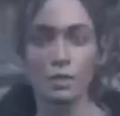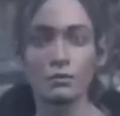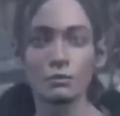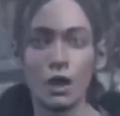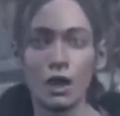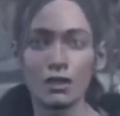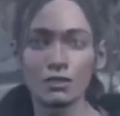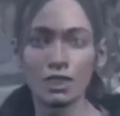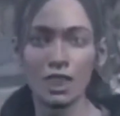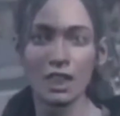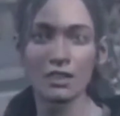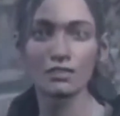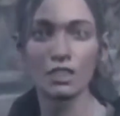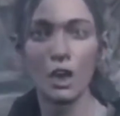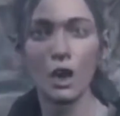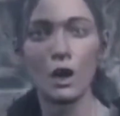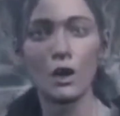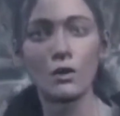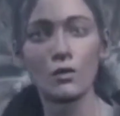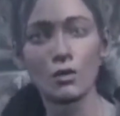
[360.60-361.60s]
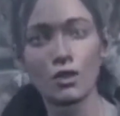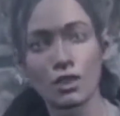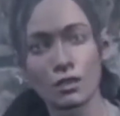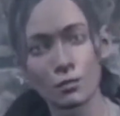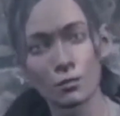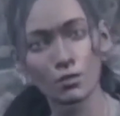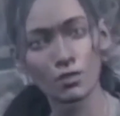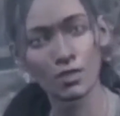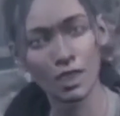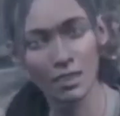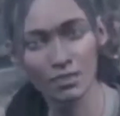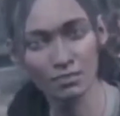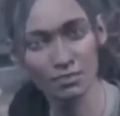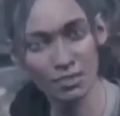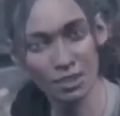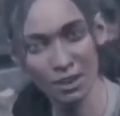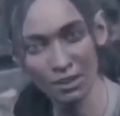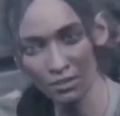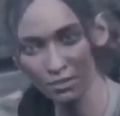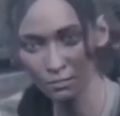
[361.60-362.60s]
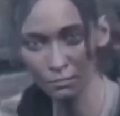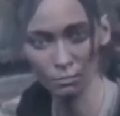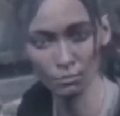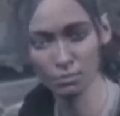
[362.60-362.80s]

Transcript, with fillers: Mother Miranda has always protected